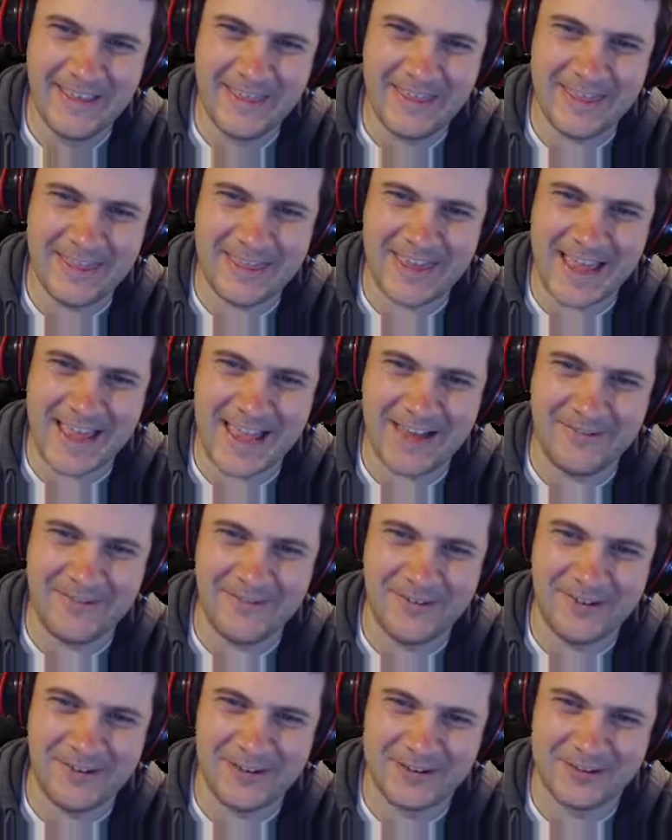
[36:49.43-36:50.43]
That
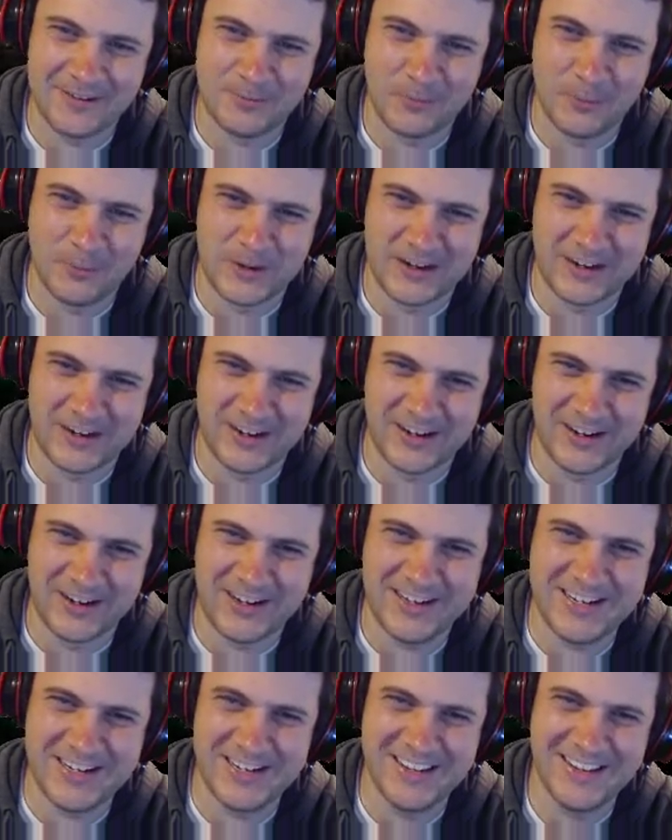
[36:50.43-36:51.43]
was
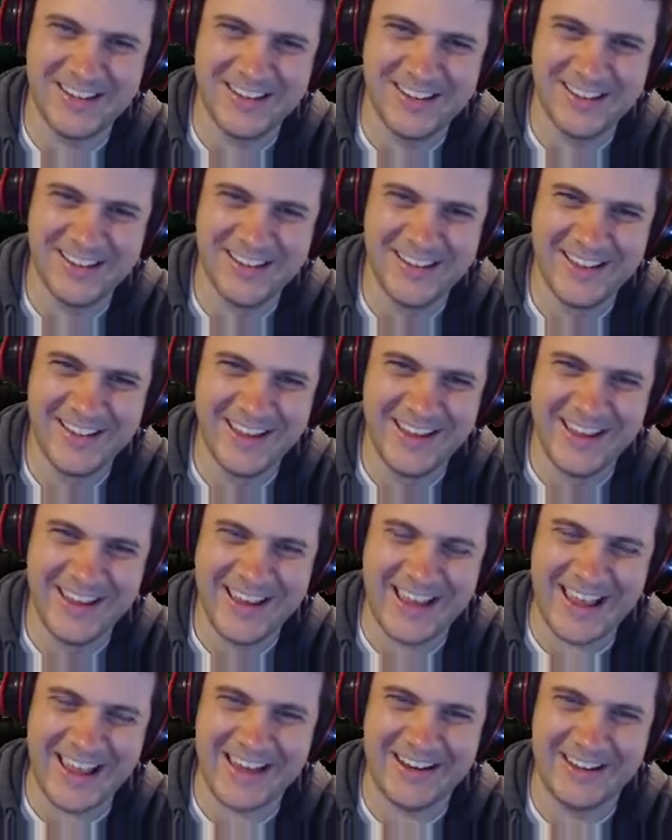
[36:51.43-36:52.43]
weird.
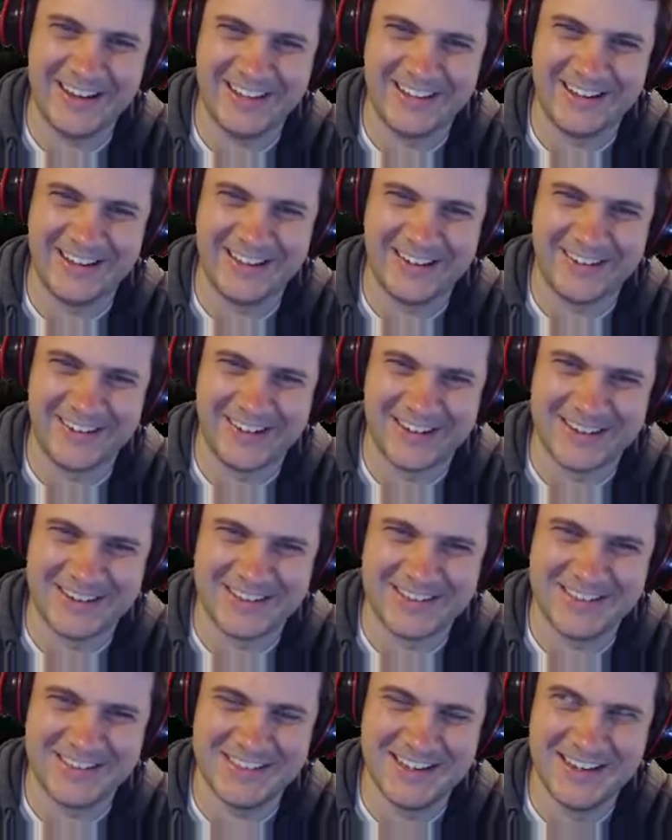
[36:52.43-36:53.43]
And
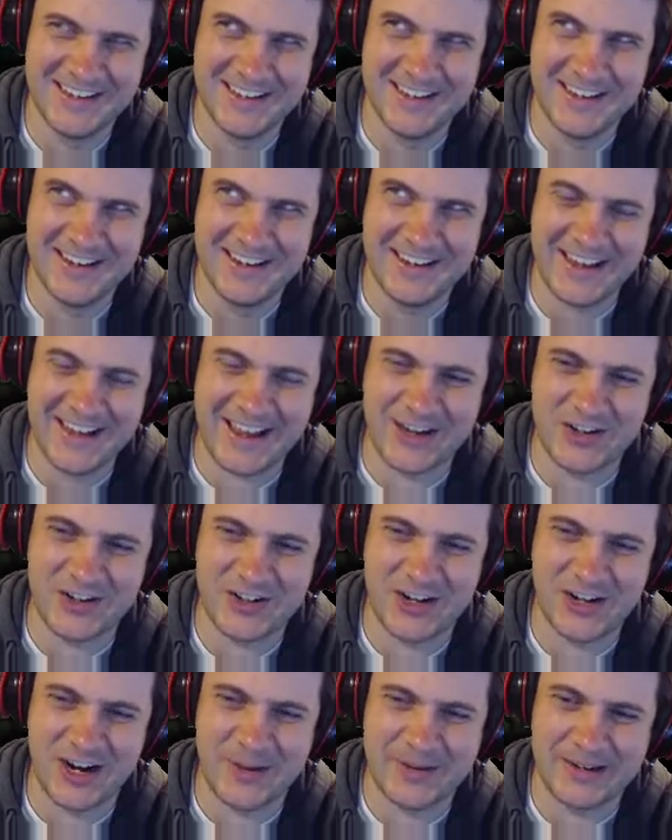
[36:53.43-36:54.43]
hilarious. And
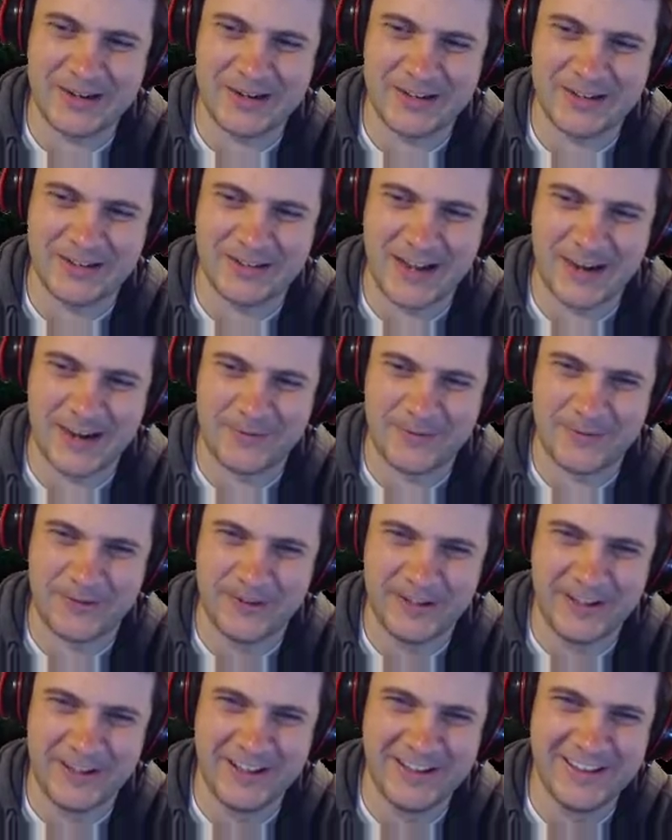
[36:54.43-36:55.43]
charming and
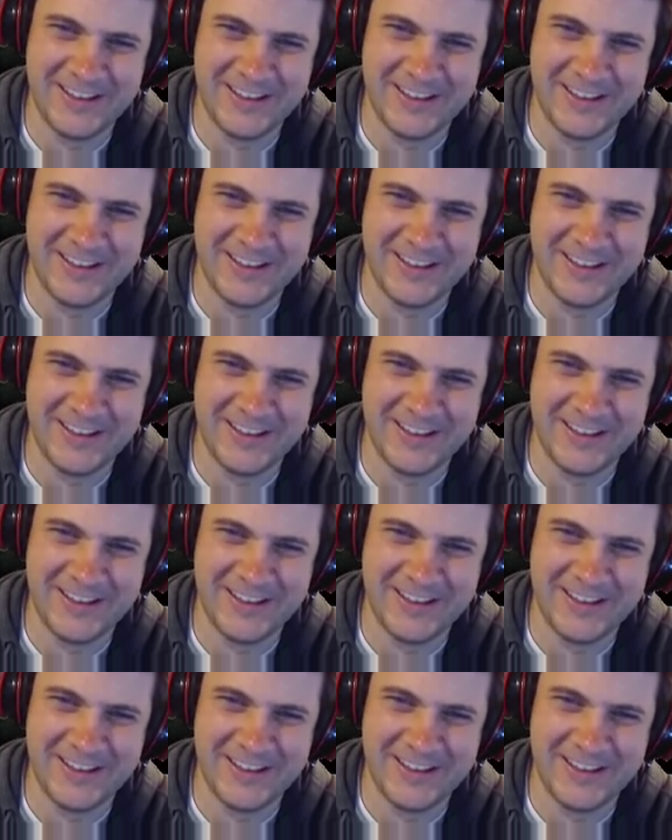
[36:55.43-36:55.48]
delightful.